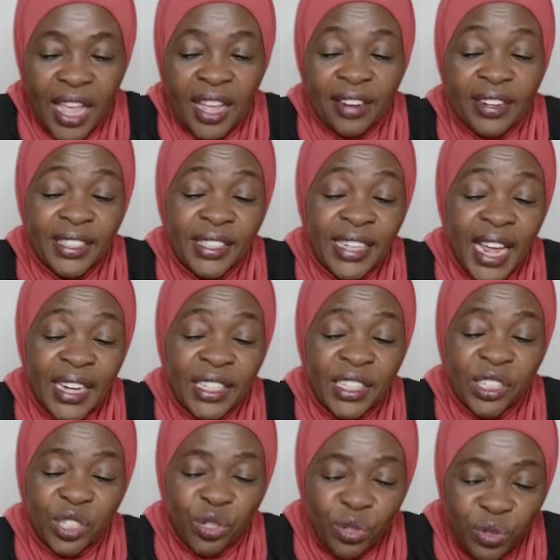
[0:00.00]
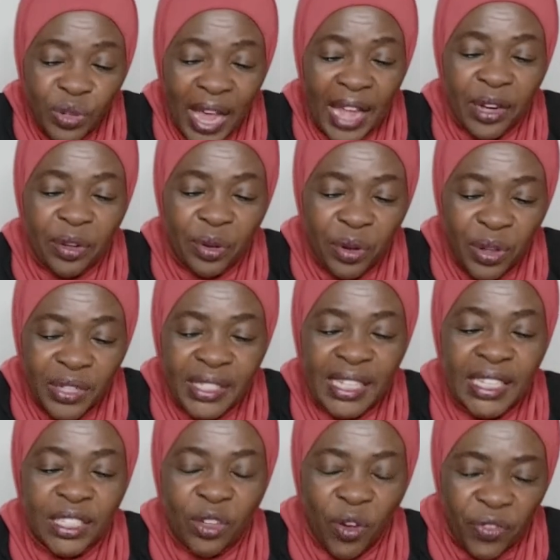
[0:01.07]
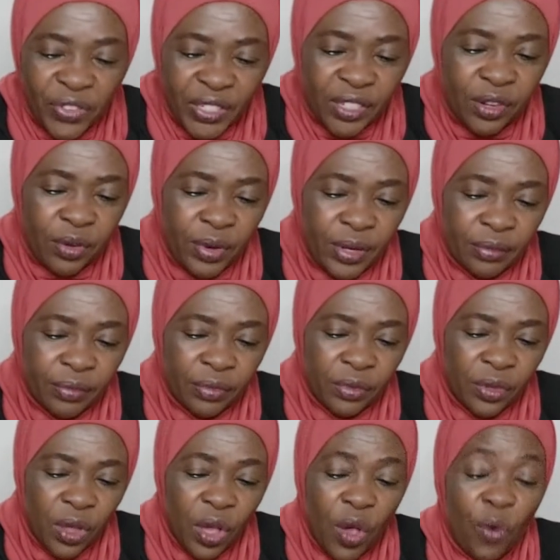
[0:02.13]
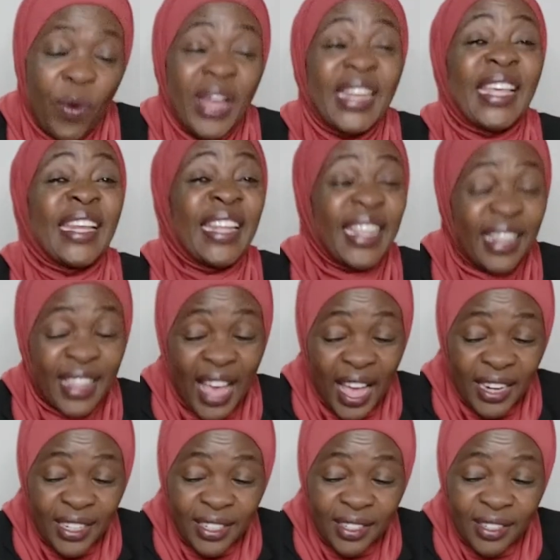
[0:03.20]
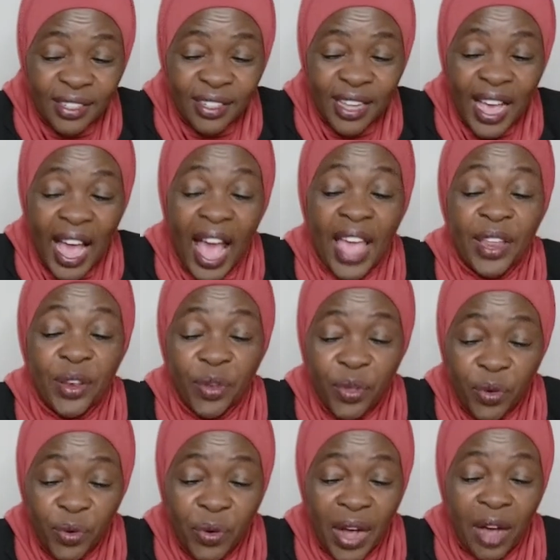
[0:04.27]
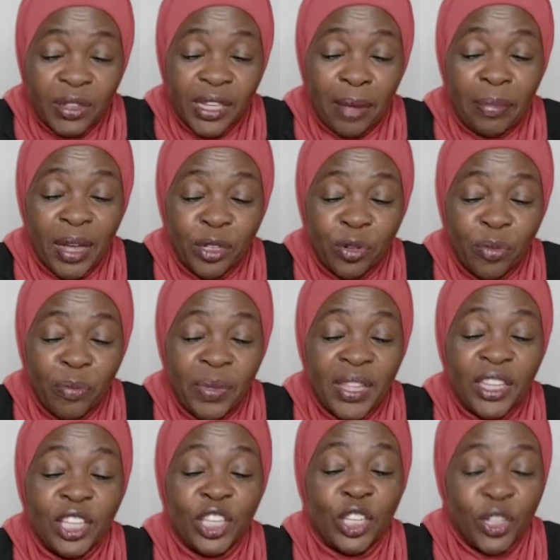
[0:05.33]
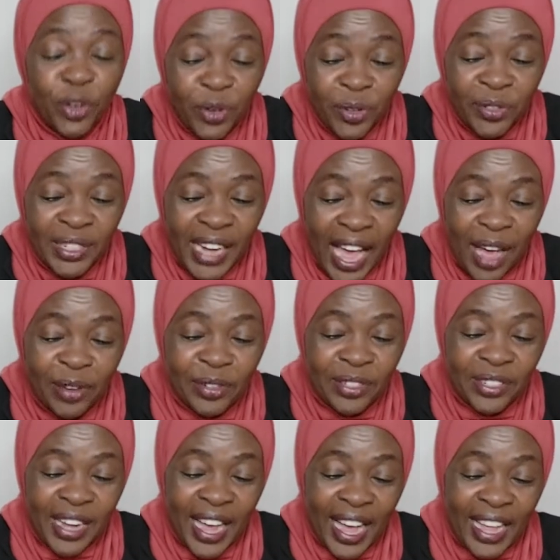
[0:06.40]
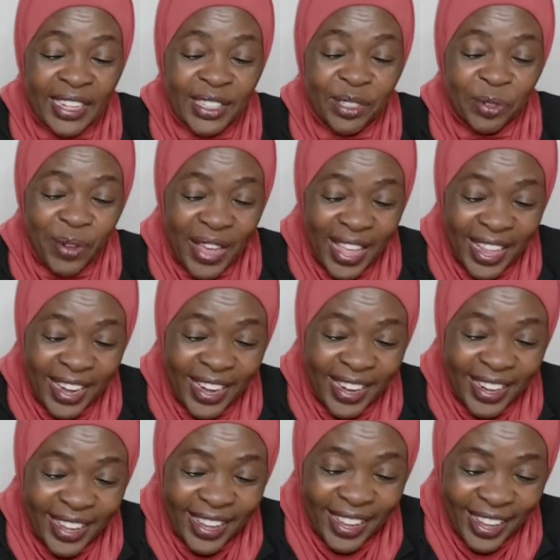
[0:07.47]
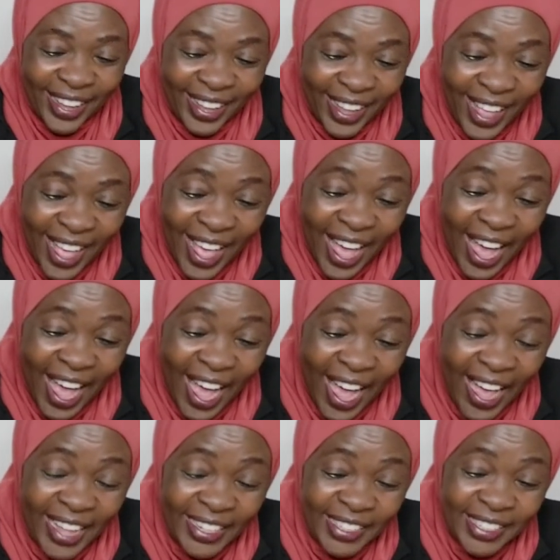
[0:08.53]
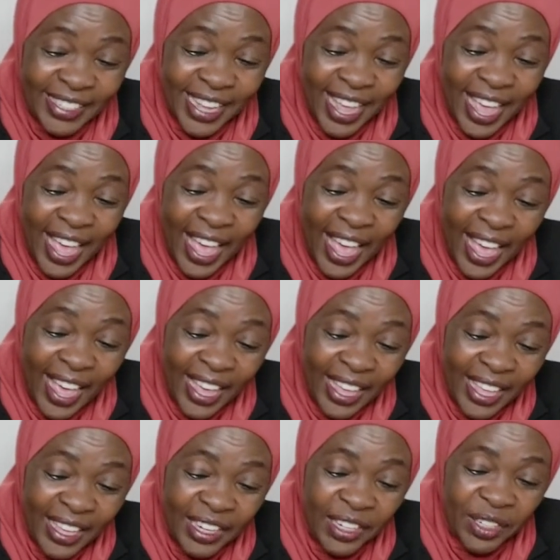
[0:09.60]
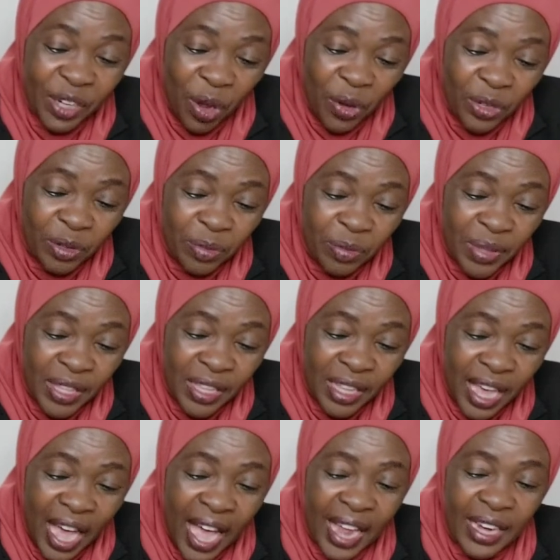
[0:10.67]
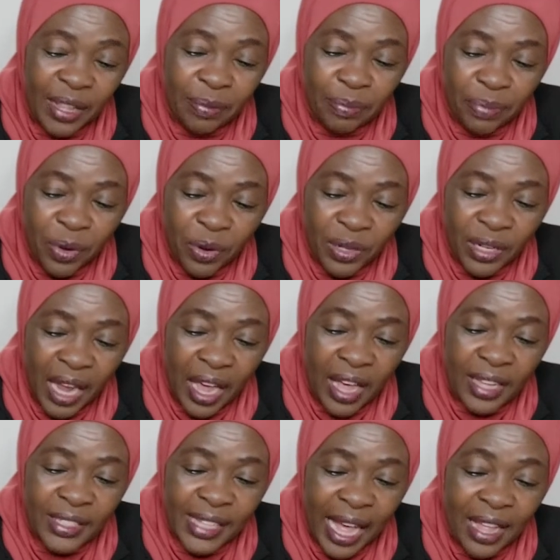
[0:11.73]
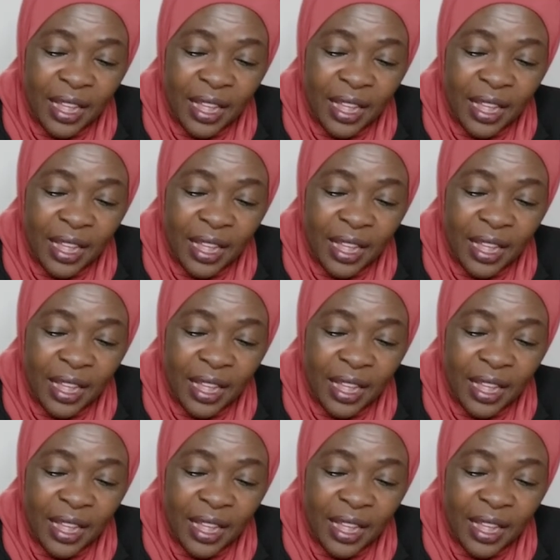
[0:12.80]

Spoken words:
Rich dad stood and closed his office door. When he did that, I knew I was about to be chewed out as well as he taught me an important, I'm